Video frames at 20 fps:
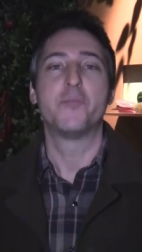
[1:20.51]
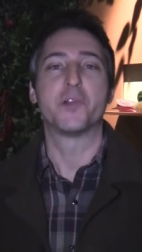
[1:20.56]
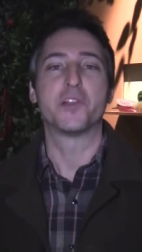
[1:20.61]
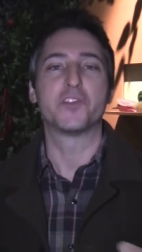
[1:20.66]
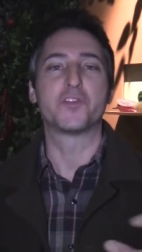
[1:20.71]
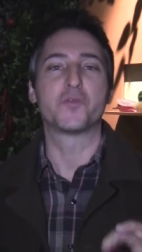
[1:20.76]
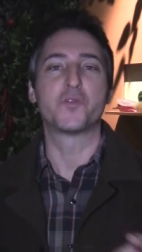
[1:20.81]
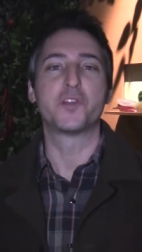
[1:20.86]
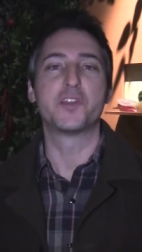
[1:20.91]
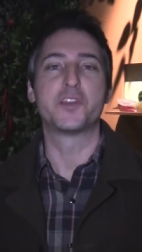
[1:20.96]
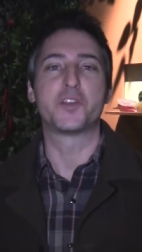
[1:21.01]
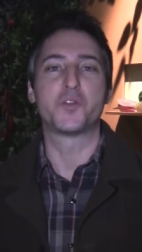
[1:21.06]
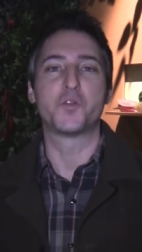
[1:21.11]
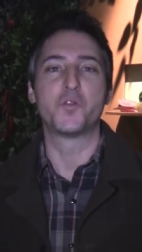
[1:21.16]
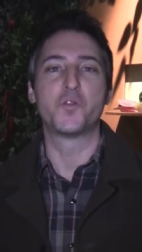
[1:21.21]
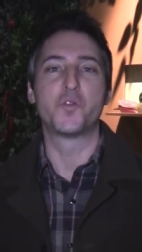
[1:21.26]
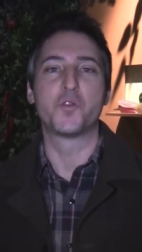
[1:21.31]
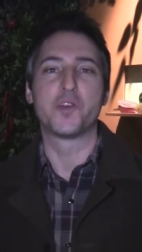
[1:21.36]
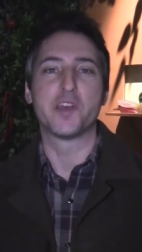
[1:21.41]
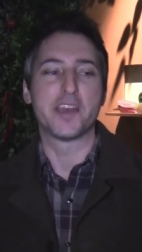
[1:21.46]
But it's really
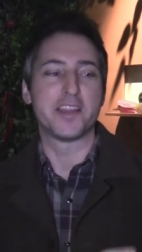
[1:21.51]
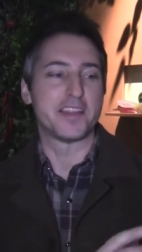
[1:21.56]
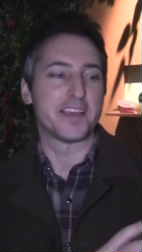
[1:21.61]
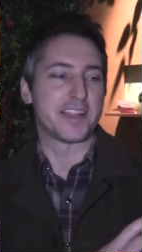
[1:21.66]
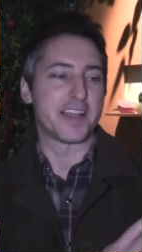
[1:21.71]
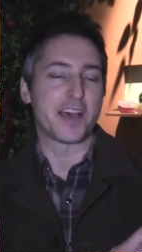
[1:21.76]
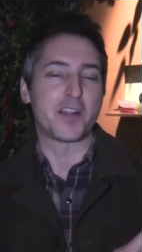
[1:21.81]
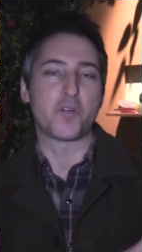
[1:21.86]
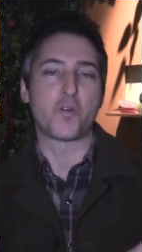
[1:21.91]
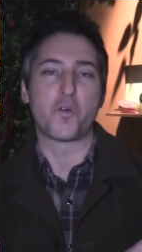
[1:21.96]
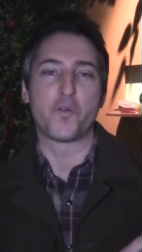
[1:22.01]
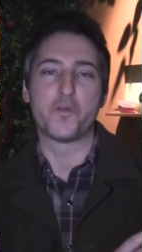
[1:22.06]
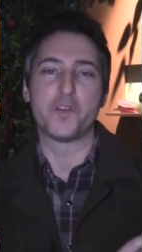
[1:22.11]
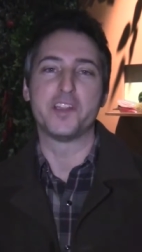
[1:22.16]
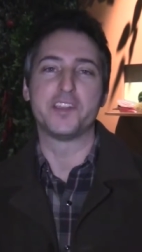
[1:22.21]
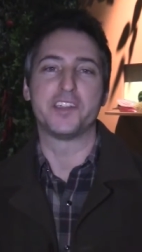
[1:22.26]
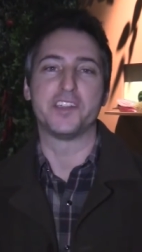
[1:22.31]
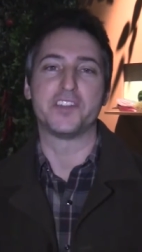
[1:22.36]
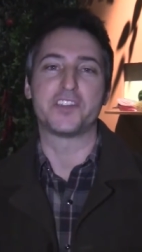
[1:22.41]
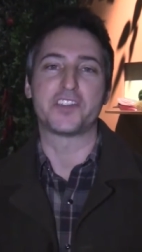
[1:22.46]
cool then that that whole
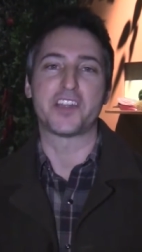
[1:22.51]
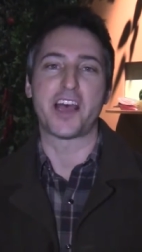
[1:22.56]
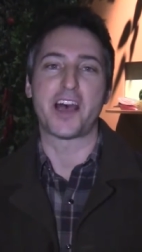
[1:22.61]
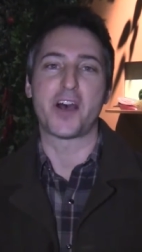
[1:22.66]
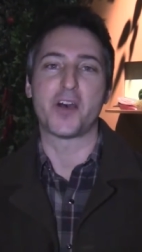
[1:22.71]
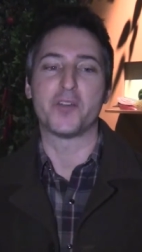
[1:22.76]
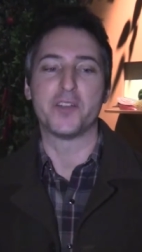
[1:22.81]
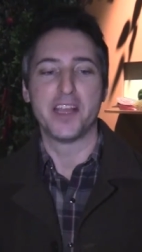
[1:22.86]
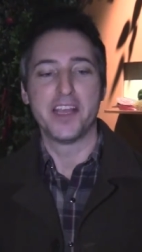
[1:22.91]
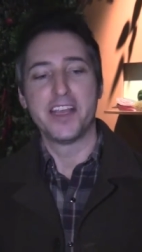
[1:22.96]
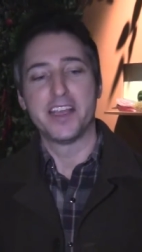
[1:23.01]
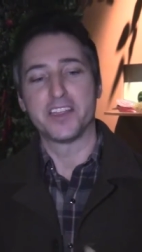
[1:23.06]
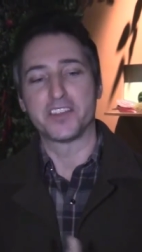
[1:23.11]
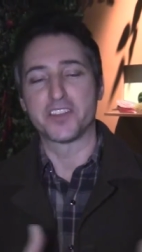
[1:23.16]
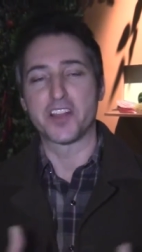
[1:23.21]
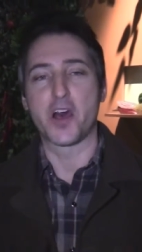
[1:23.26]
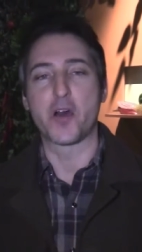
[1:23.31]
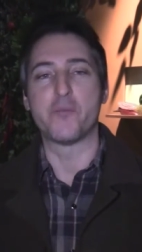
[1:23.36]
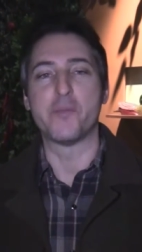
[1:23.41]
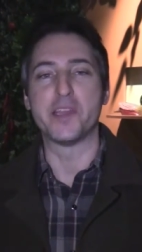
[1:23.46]
vintage sound
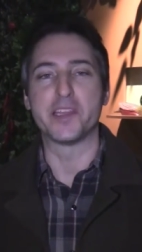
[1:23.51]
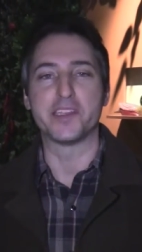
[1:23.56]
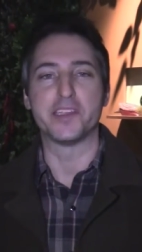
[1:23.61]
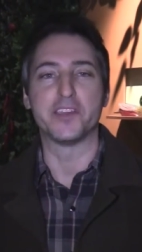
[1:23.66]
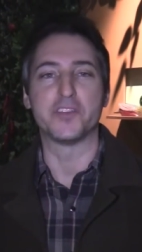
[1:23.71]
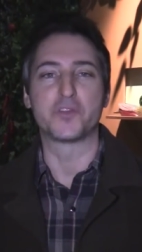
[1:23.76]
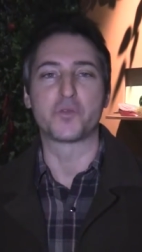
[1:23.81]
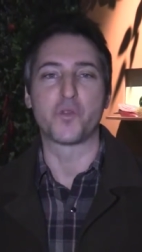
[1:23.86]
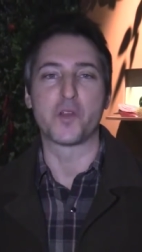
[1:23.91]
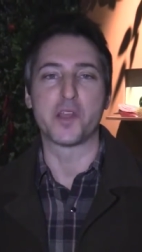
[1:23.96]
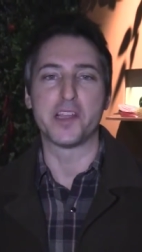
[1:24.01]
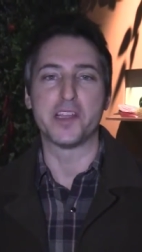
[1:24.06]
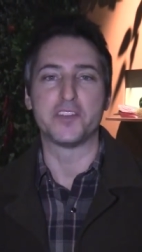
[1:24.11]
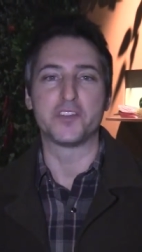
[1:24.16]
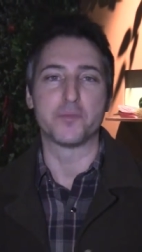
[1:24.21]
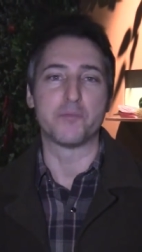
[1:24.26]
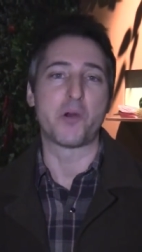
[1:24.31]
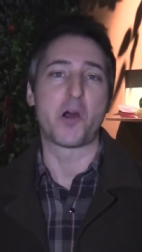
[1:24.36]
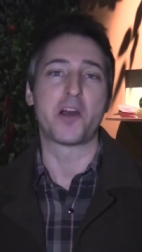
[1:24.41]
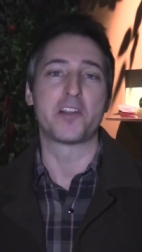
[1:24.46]
is now making its way
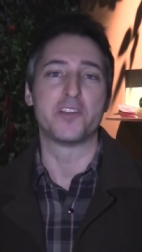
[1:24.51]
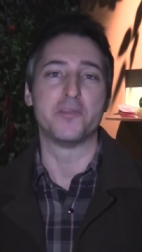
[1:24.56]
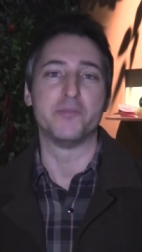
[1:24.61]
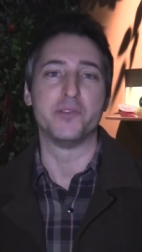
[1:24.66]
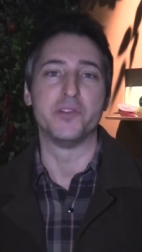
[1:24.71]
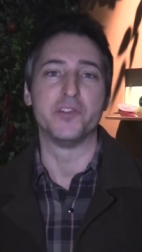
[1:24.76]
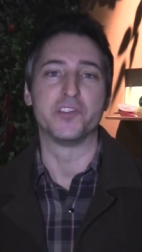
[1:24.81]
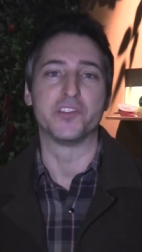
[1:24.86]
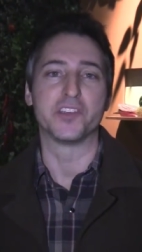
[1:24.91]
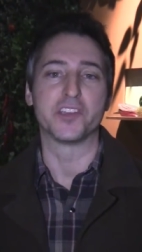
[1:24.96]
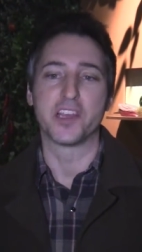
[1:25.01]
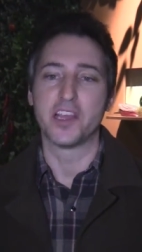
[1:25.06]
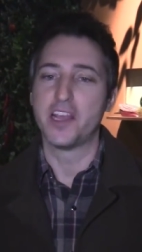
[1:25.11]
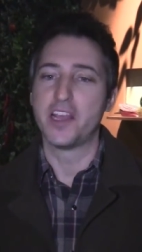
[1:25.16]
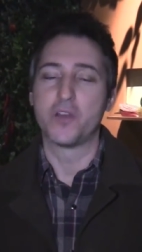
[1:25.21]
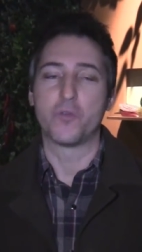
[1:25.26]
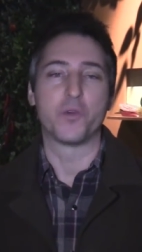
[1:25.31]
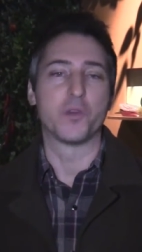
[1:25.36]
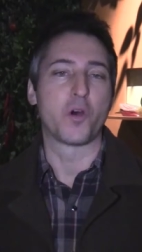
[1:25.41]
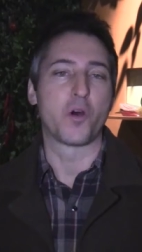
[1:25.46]
into modern music
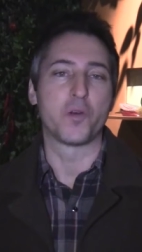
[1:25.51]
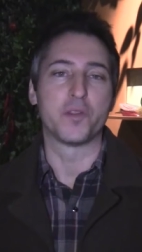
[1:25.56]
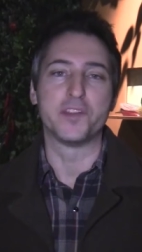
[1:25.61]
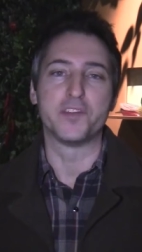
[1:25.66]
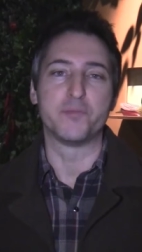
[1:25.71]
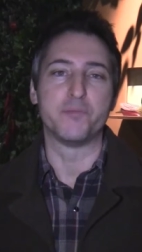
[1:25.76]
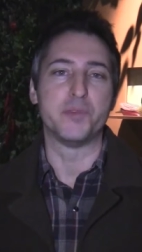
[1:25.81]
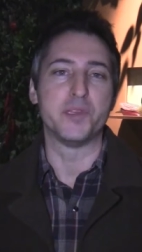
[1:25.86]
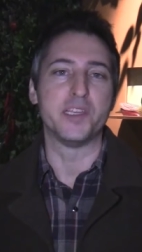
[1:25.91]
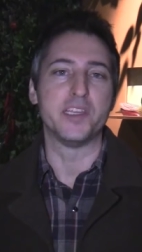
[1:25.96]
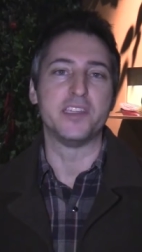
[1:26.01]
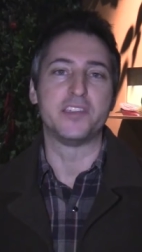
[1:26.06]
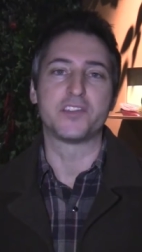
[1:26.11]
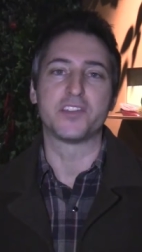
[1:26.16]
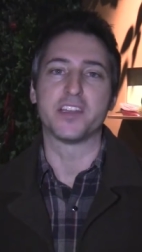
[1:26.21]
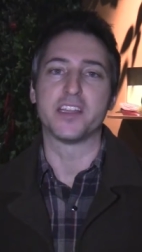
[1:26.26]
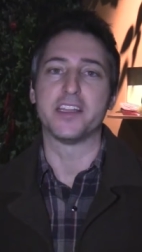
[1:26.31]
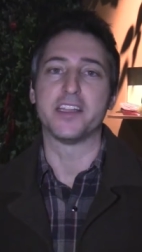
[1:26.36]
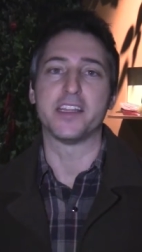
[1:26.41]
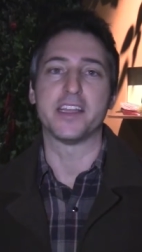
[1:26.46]
with all these
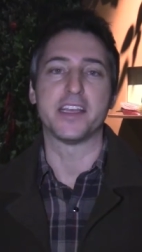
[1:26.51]
beats and,